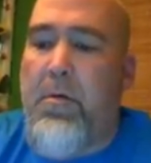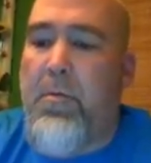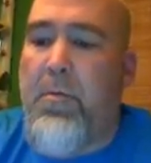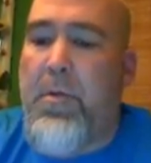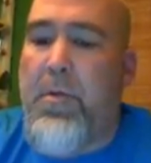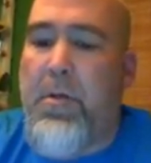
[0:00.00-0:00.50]

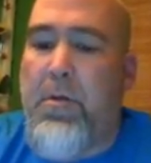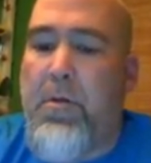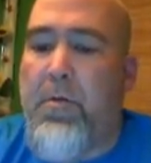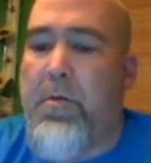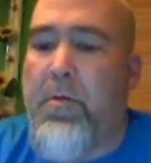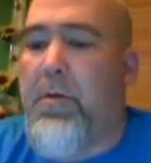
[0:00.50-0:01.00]
when you
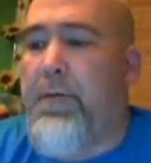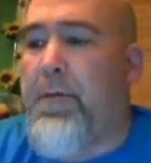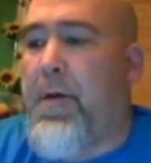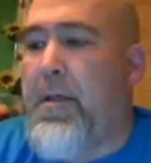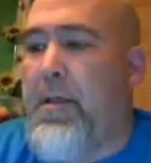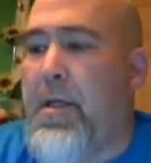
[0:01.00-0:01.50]
do the
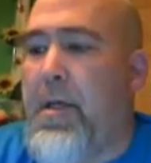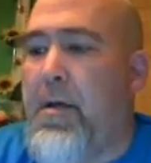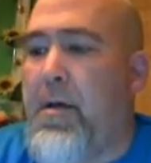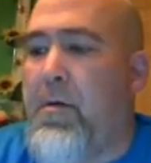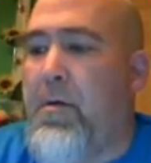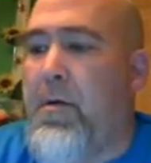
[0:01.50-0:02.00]
Find
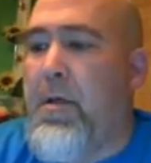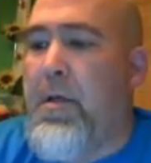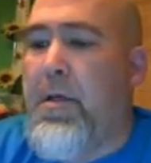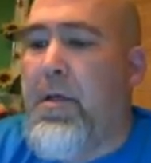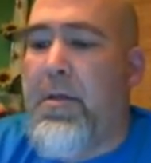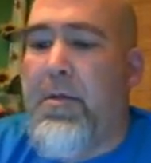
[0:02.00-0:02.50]
Now,
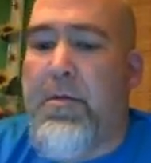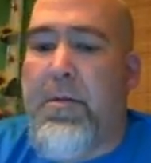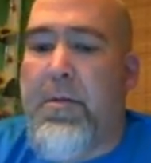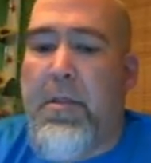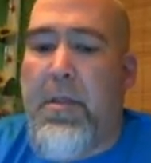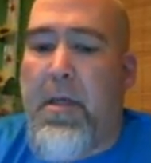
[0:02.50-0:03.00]
you'll
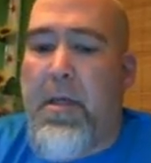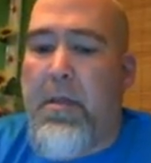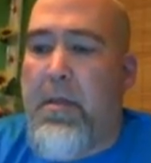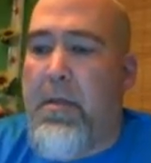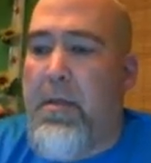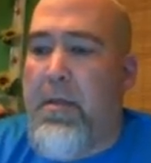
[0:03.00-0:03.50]
see that
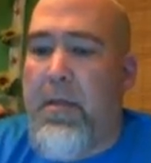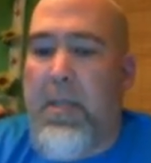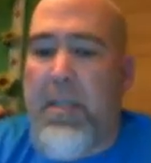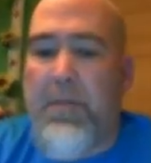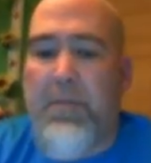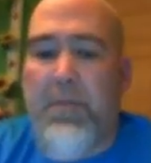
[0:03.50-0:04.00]

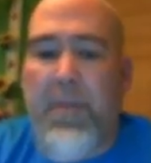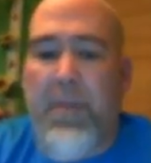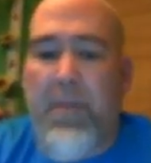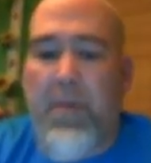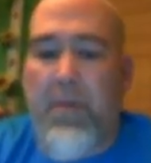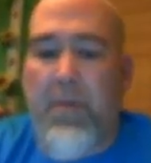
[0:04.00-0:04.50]
it gives
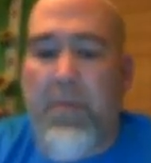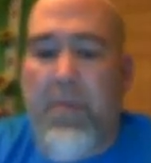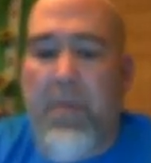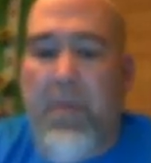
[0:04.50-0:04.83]
videos.